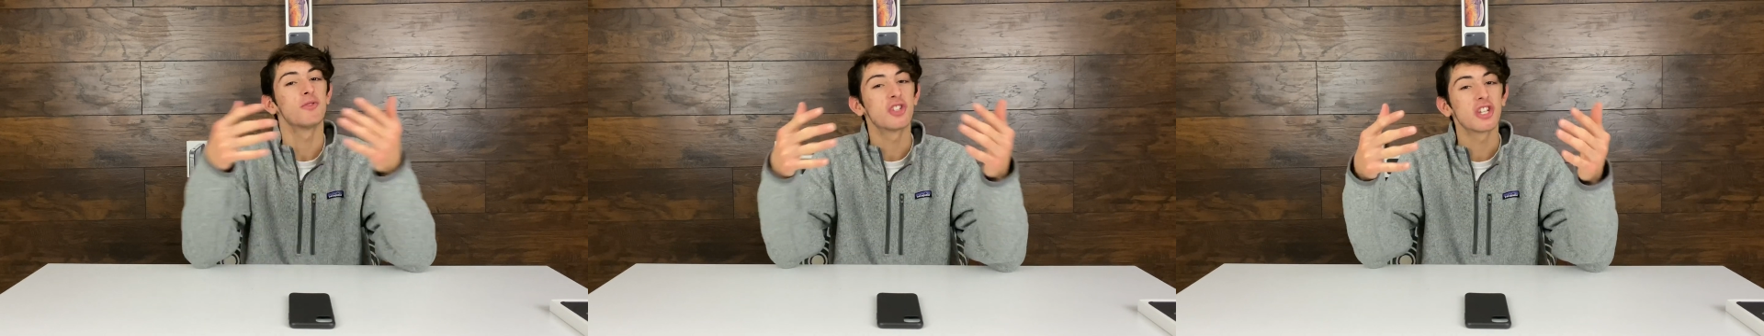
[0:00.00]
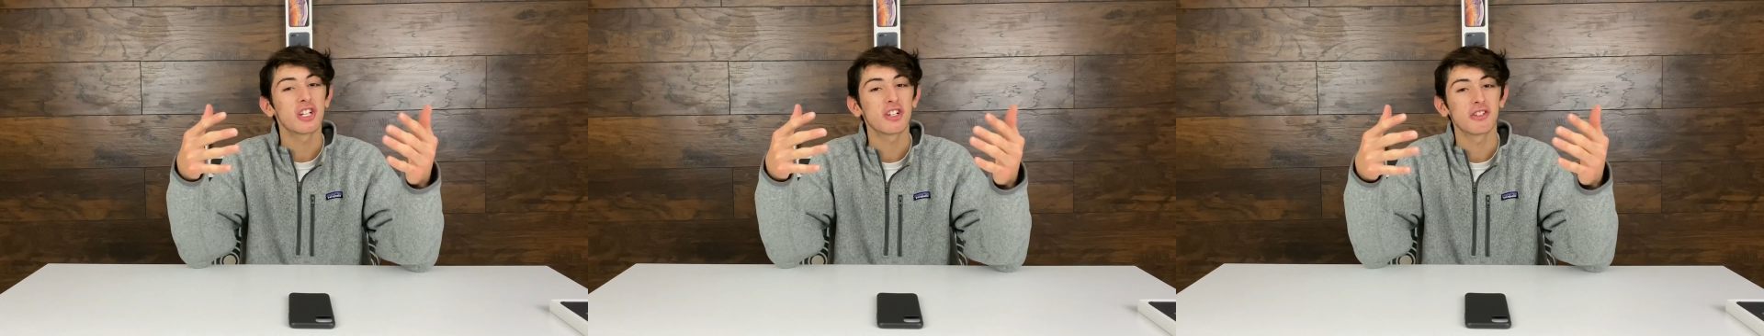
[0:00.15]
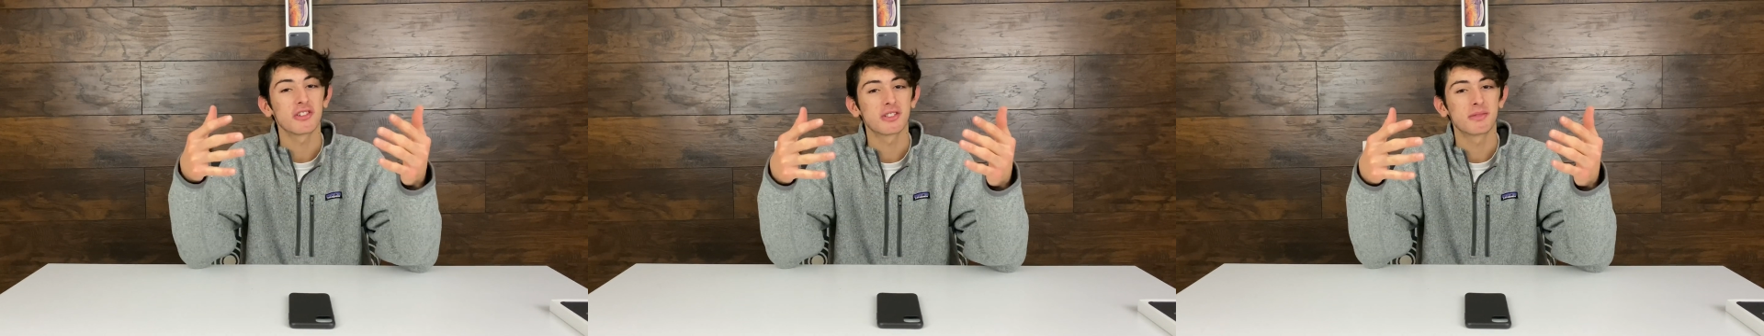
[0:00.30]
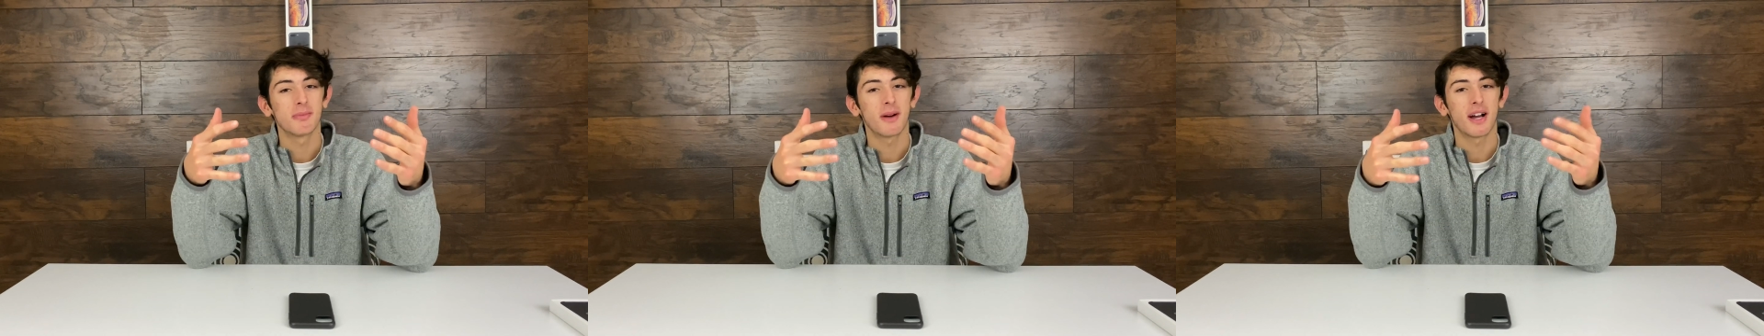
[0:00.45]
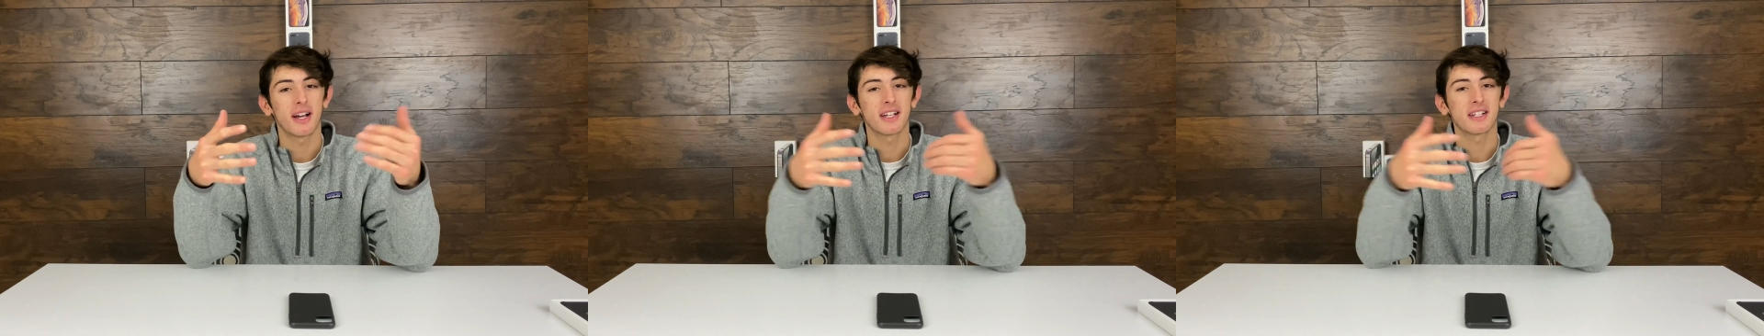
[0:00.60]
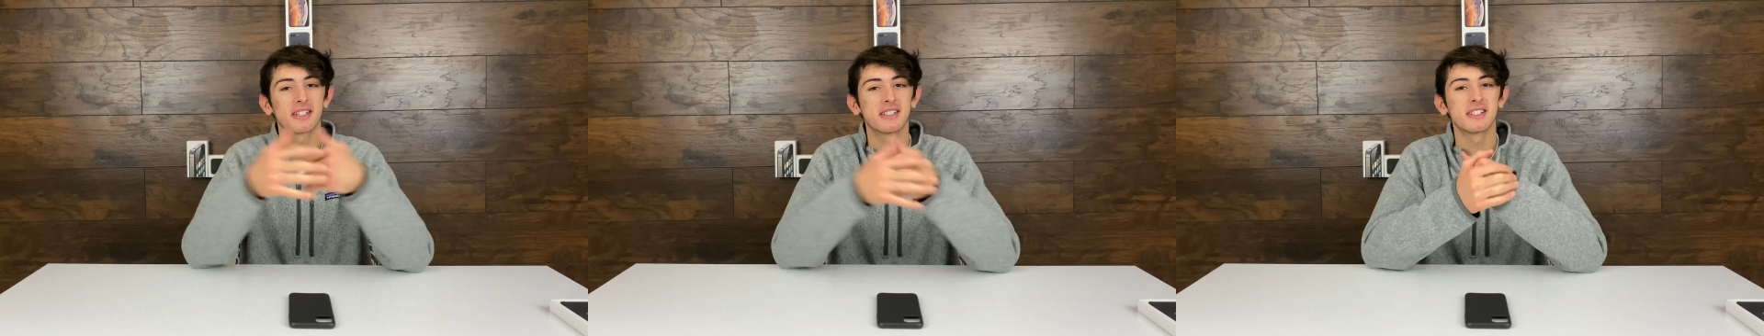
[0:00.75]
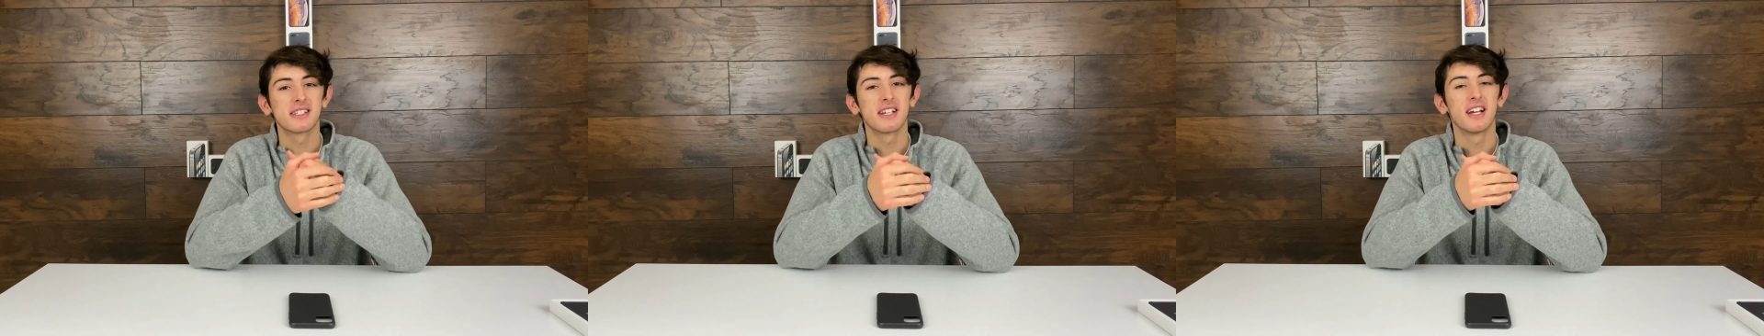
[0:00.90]
Gico
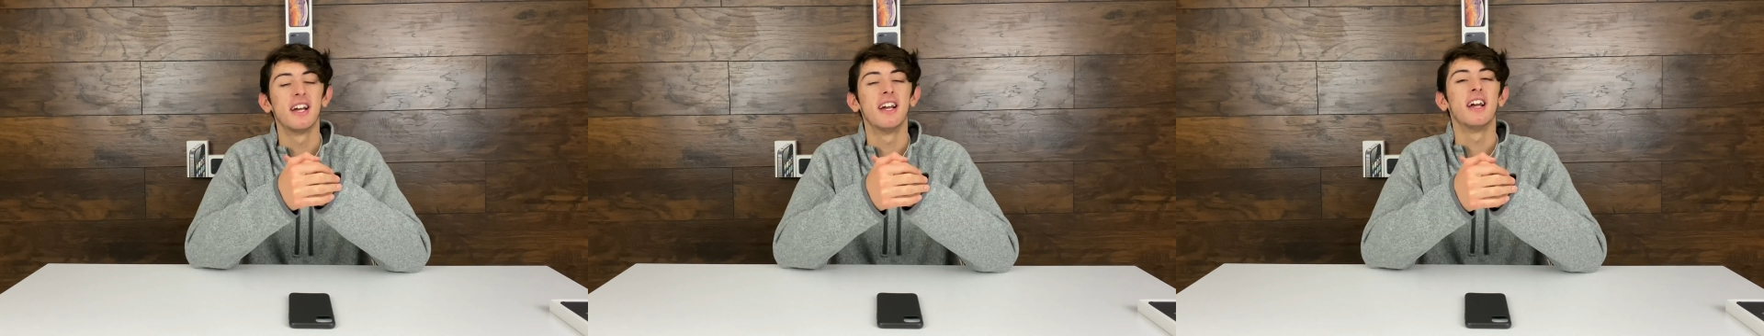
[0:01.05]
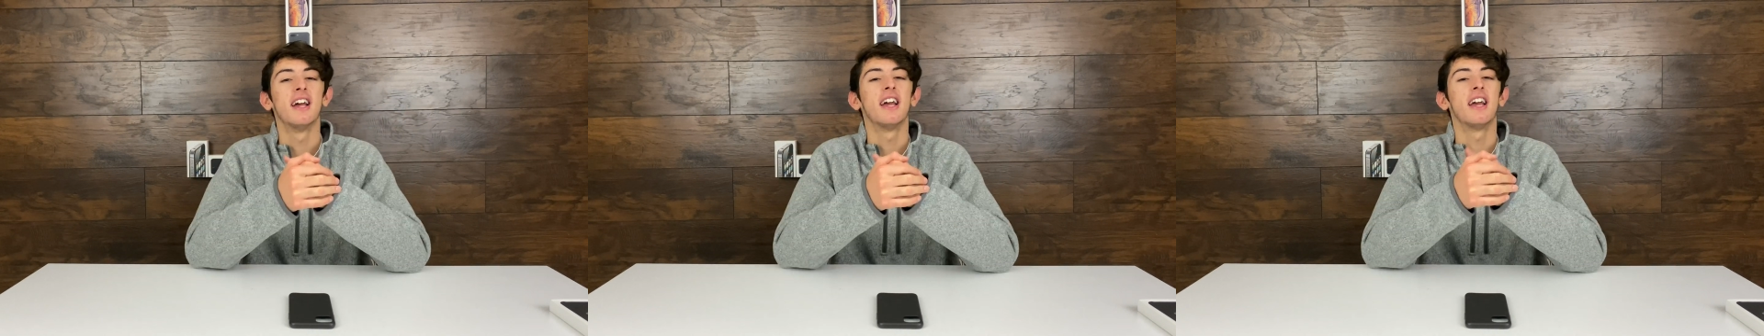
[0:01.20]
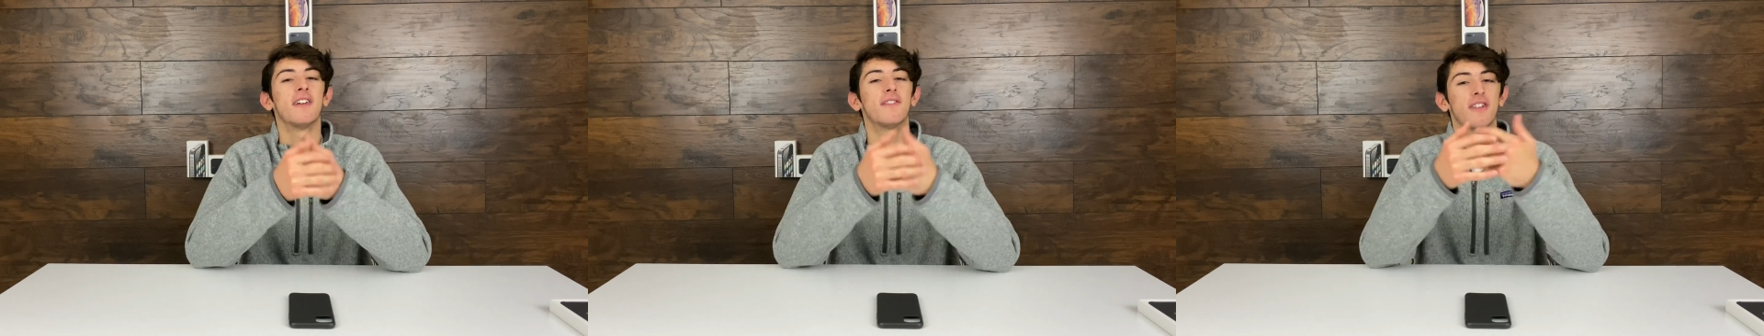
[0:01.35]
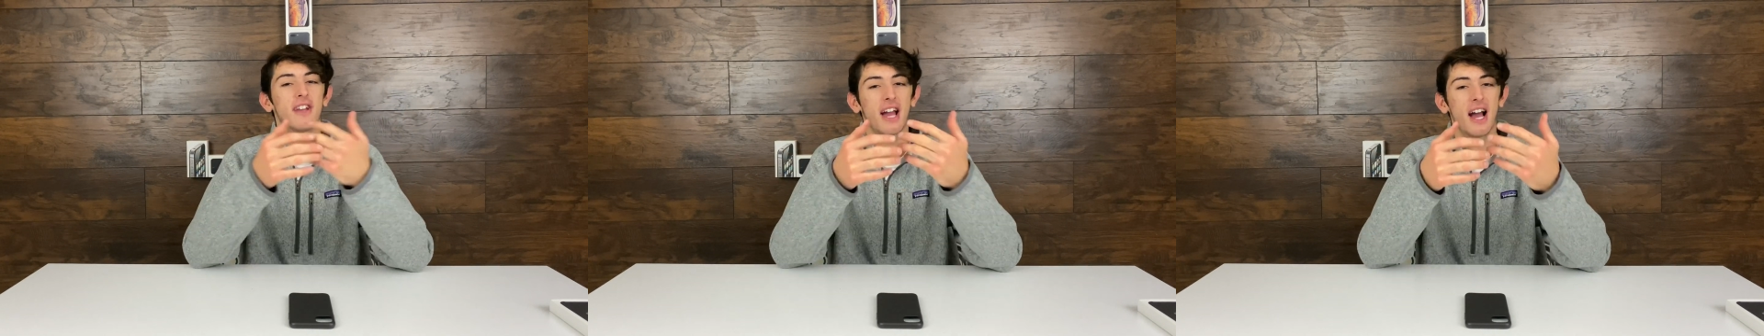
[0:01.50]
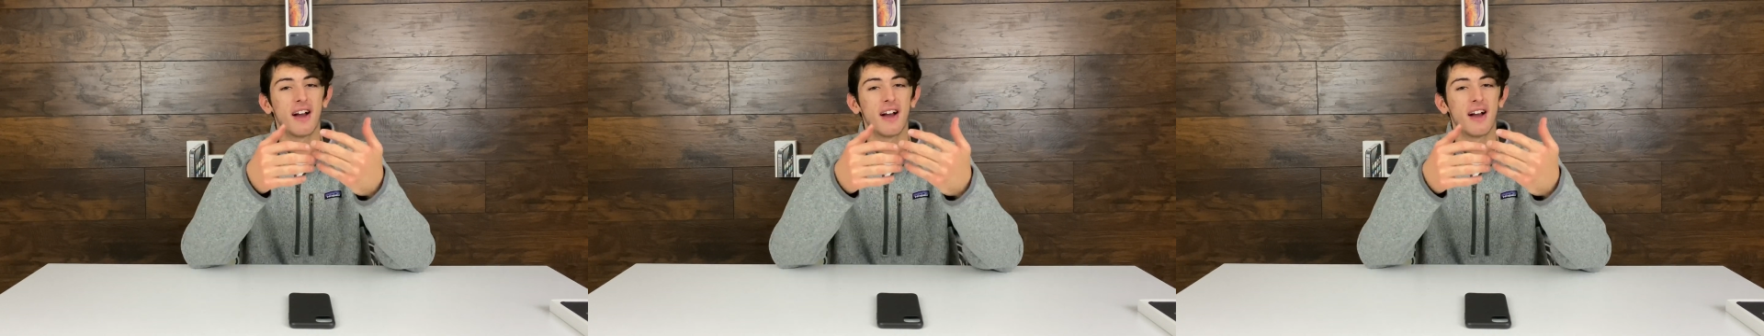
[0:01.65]
Spice, if you